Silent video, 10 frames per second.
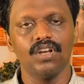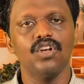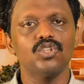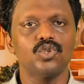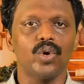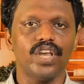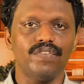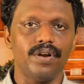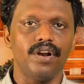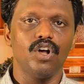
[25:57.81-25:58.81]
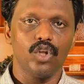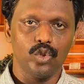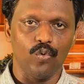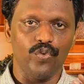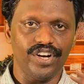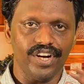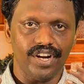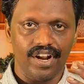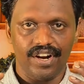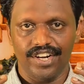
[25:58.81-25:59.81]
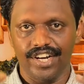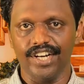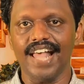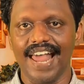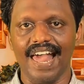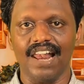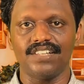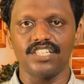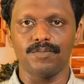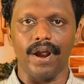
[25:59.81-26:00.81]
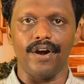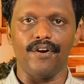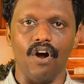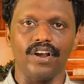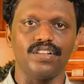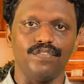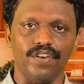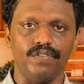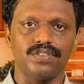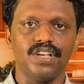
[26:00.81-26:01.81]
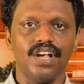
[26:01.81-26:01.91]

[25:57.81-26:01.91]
So even though we did the analysis by drawing the waves